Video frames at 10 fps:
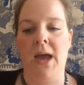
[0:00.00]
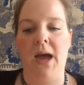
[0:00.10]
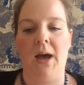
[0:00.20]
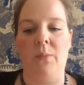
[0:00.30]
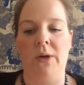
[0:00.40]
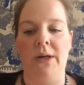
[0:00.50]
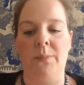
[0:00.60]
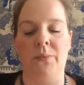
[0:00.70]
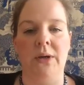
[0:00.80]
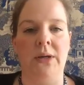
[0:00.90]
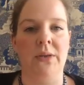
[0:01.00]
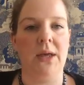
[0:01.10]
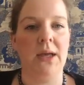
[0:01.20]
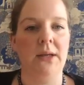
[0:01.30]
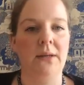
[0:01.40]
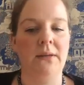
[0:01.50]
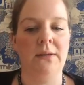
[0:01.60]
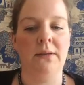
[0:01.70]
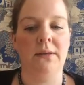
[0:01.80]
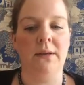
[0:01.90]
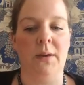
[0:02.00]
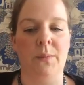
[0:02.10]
and we're going to breathe in. I'm